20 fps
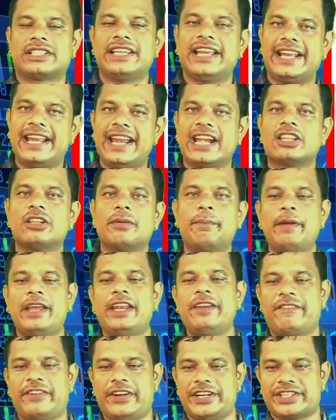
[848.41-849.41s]
You get the
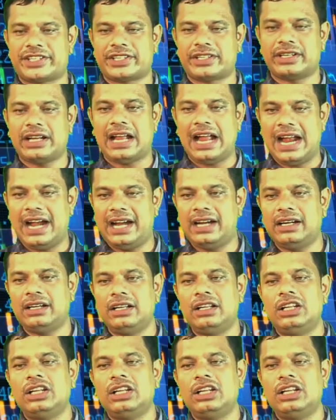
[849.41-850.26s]
benefits, and